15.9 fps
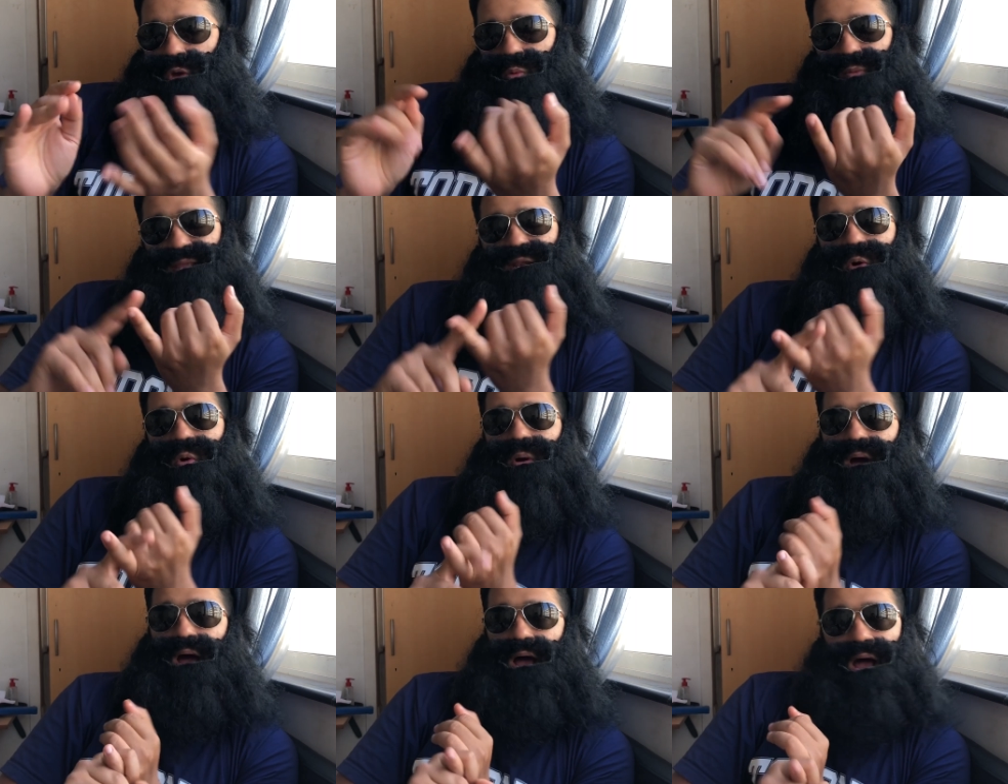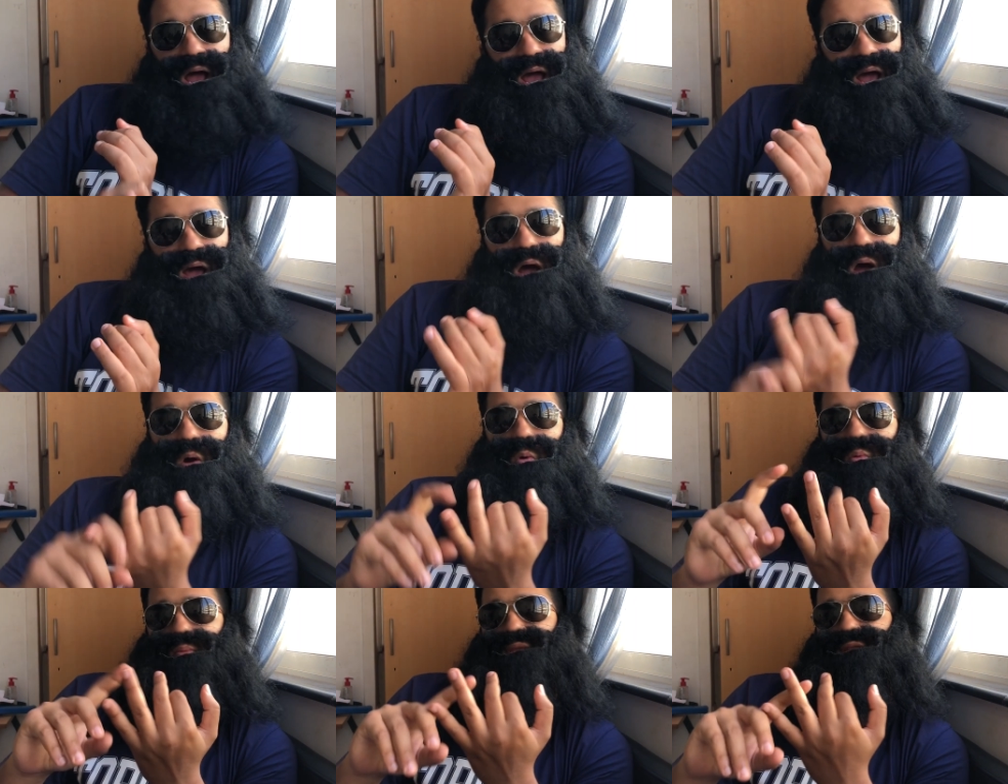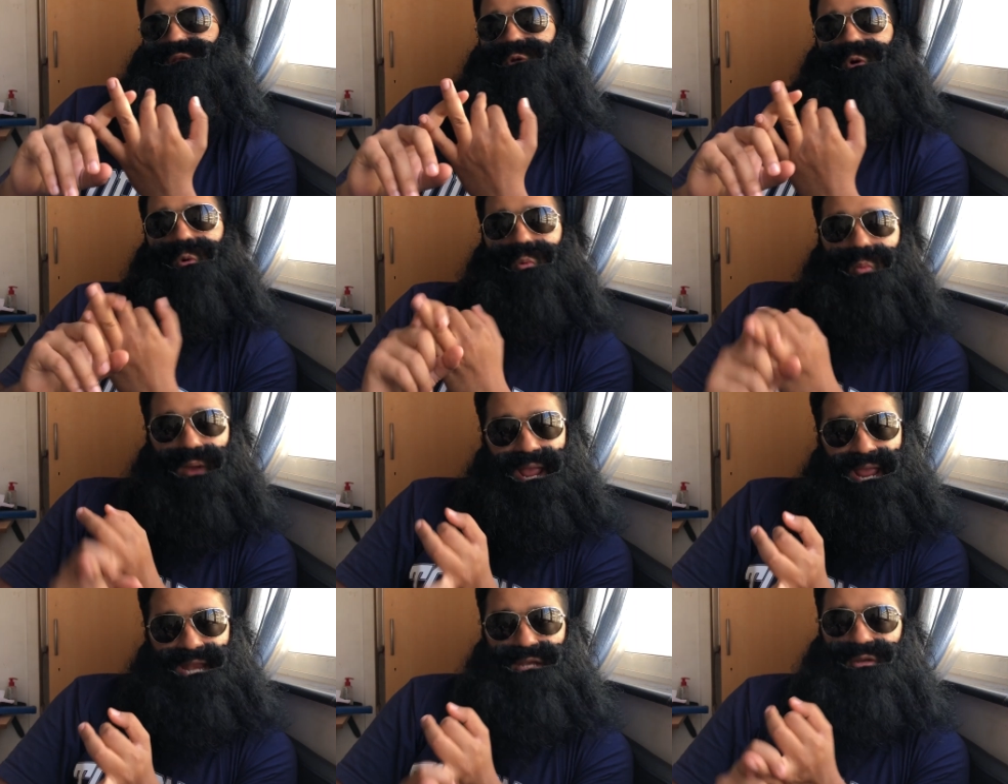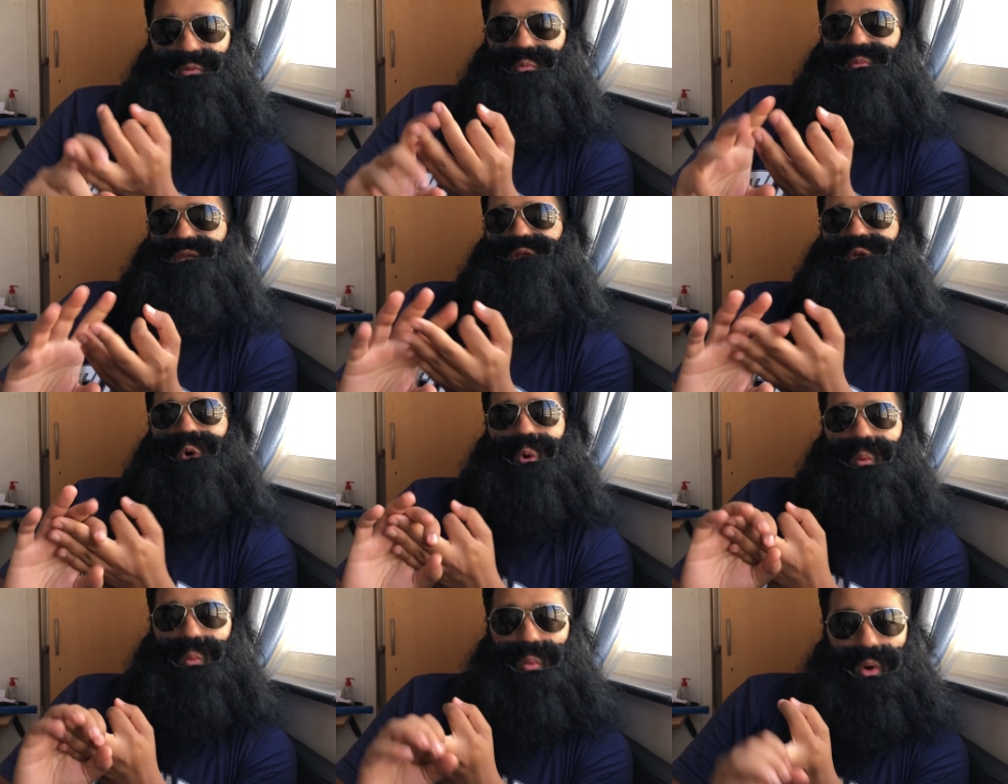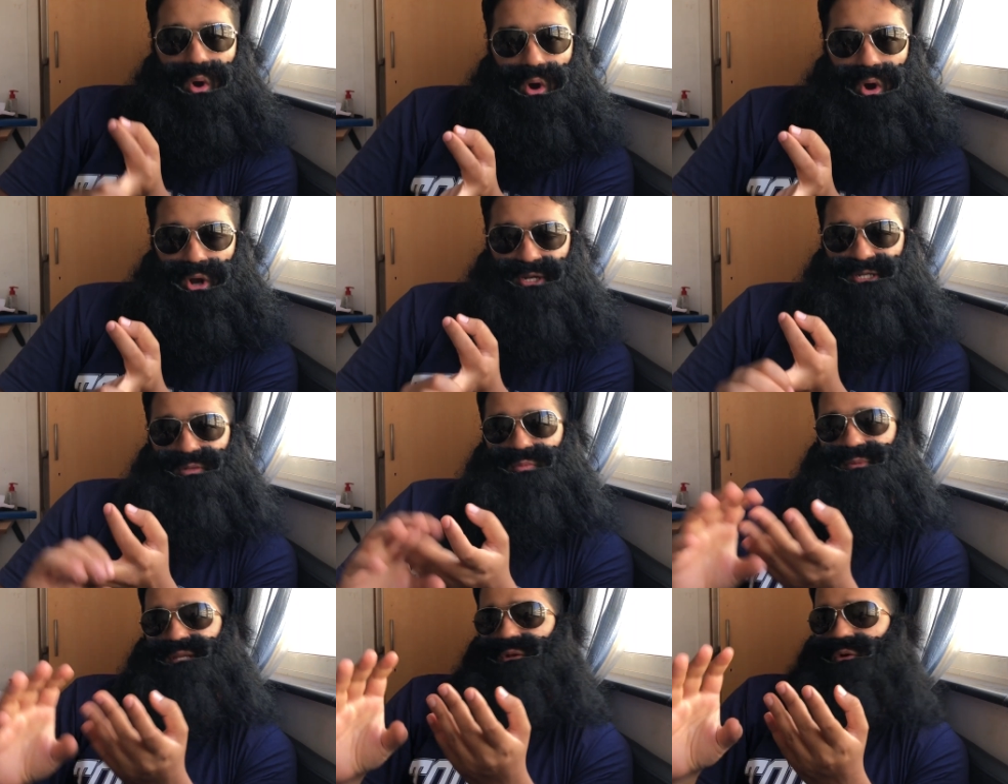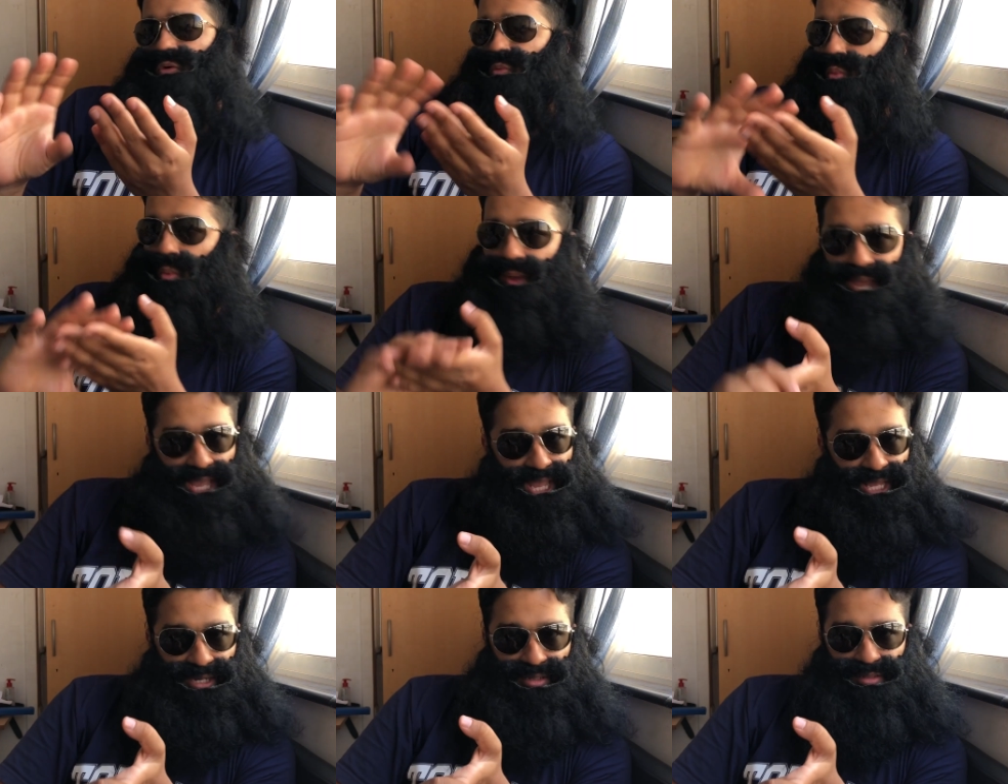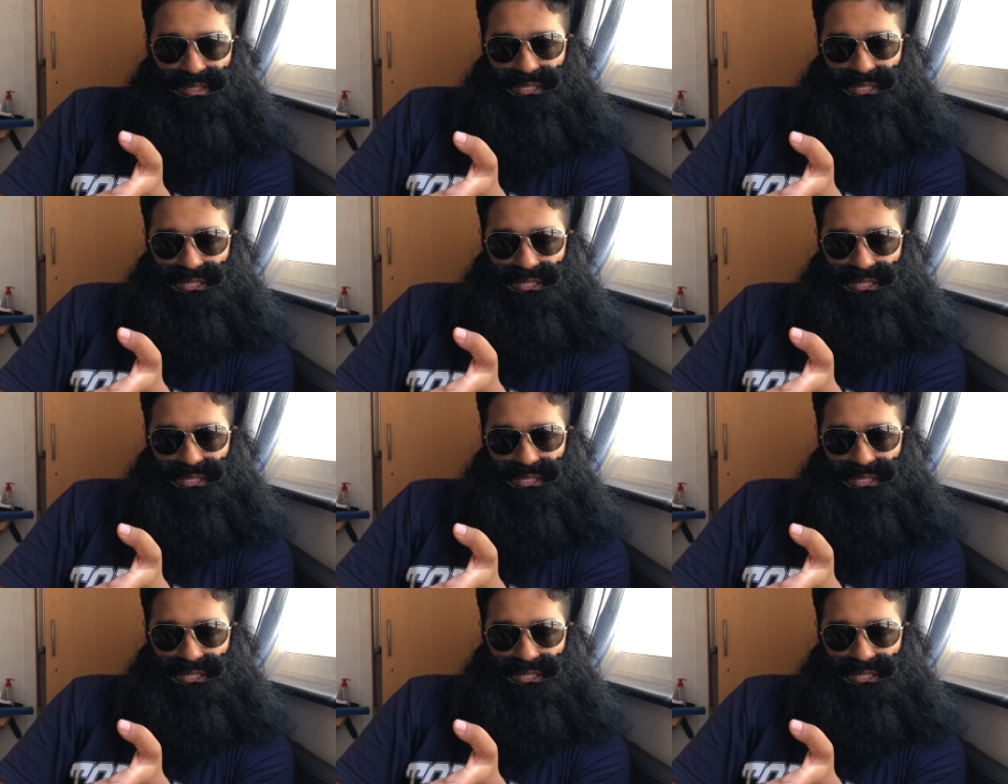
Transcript: we know how we know when we know what we know where